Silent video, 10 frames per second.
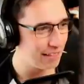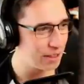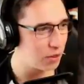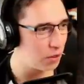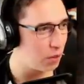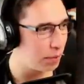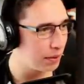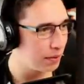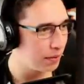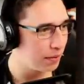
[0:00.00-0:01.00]
This door
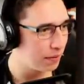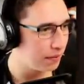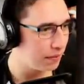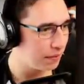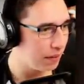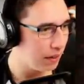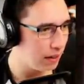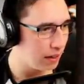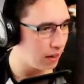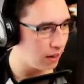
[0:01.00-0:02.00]
open.
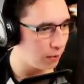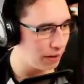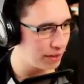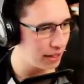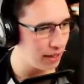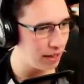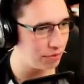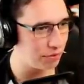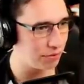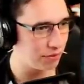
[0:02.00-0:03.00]
Oh, we have to get
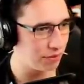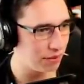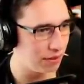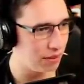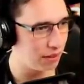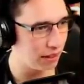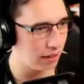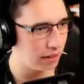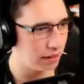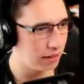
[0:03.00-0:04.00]
off. Okay.
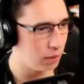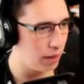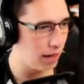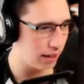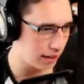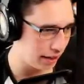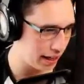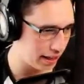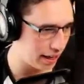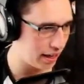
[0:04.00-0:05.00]
Wait, I can
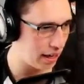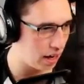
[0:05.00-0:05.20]
get that in